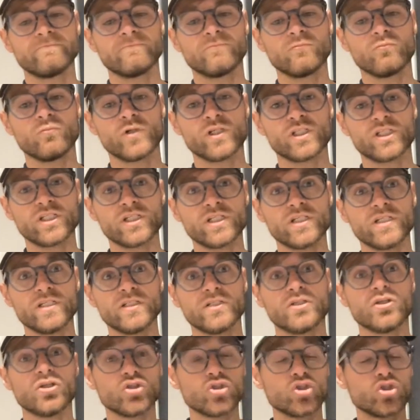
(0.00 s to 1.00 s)
which
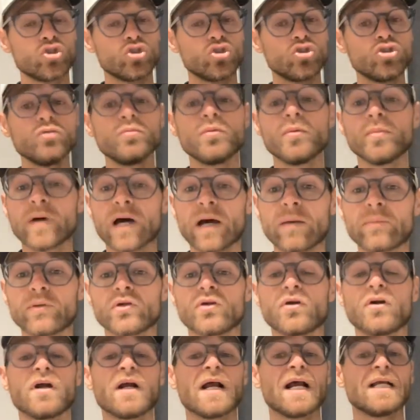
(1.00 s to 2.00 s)
is super
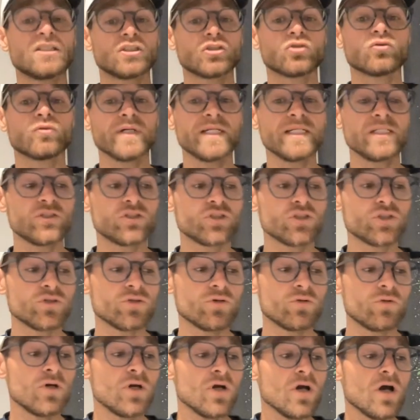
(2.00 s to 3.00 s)
popular. That's a great
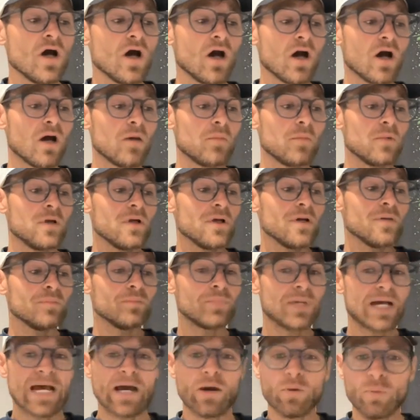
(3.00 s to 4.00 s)
shoe.
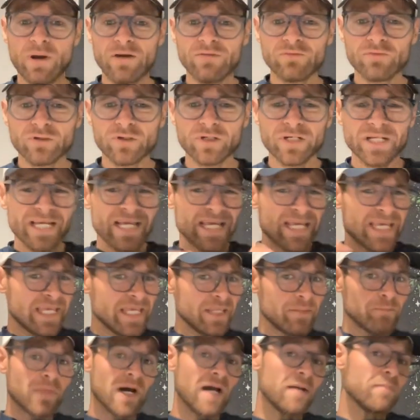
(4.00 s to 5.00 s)
However,
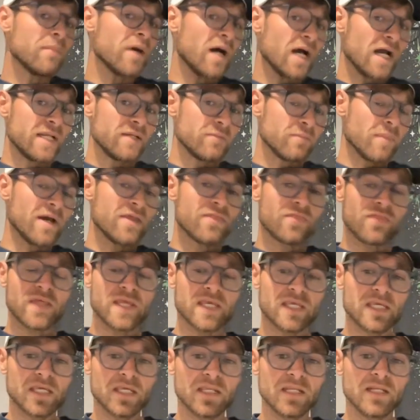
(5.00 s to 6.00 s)
in my mind, my
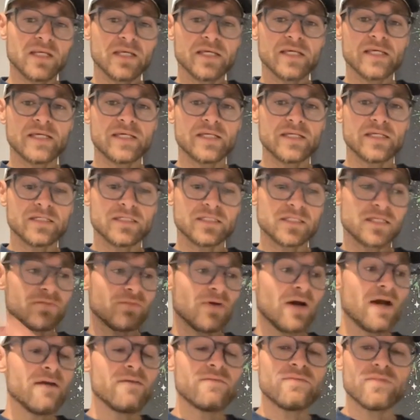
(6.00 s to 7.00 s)
thinking is if
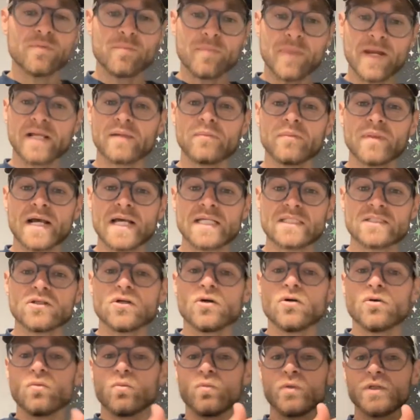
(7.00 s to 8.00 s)
I have the Mega Blast,
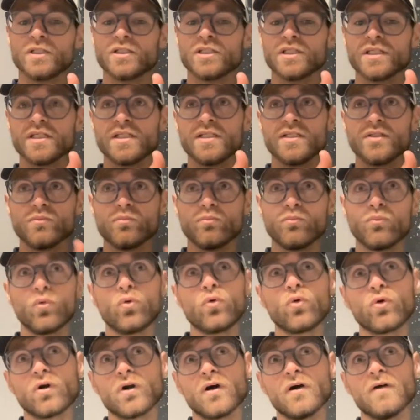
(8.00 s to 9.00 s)
which is
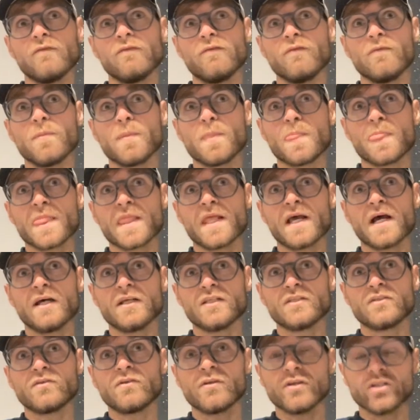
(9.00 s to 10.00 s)
more of
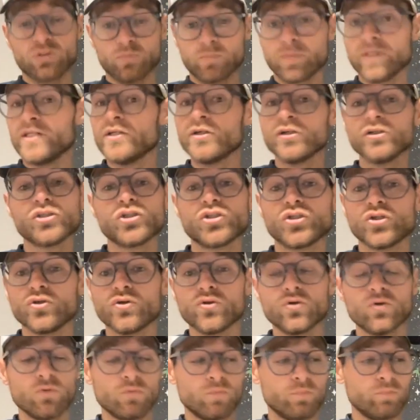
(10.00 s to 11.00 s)
a speedier
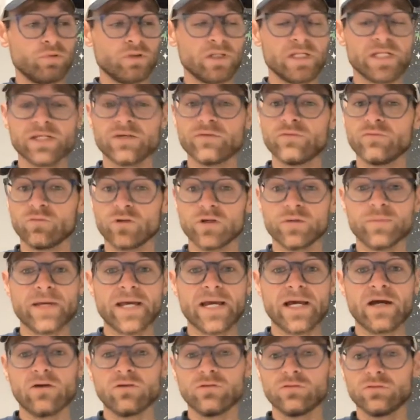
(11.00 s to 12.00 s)
shoe, plenty of
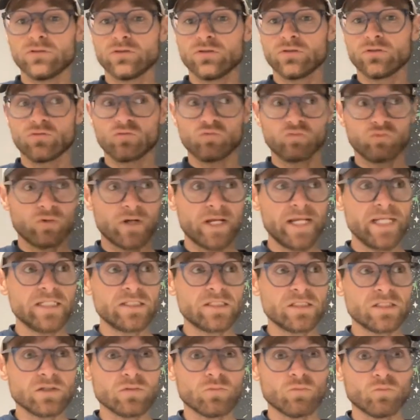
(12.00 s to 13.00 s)
rebound,
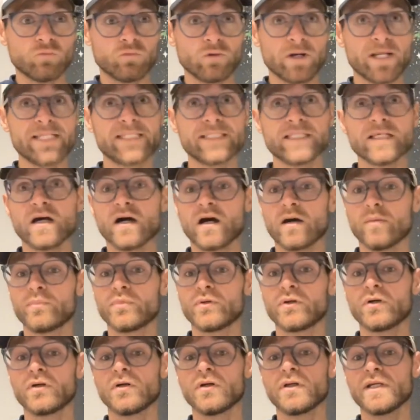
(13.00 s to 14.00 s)
great race
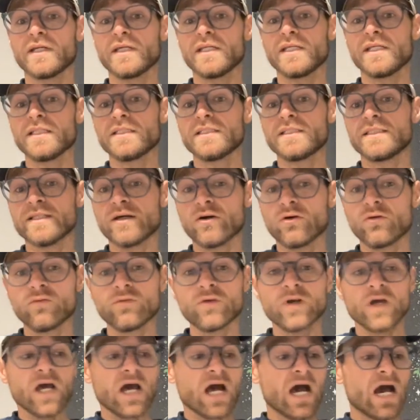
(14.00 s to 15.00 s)
upper in
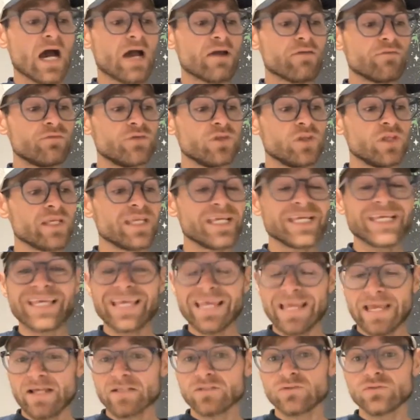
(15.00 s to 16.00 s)
itself, I feel like it
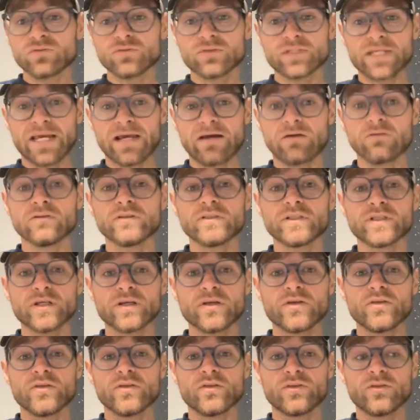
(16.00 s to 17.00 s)
cancels out
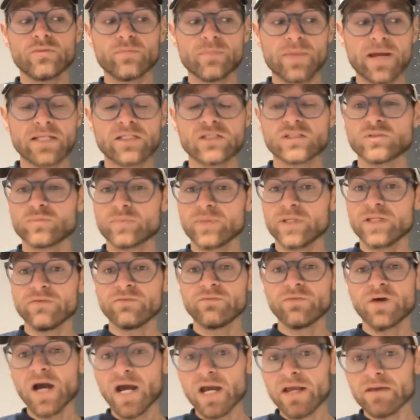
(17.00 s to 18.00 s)
the Magic Speed
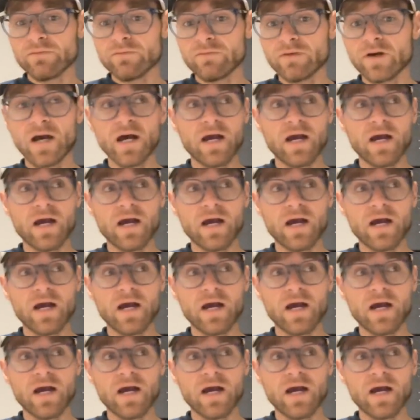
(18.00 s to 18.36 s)
5.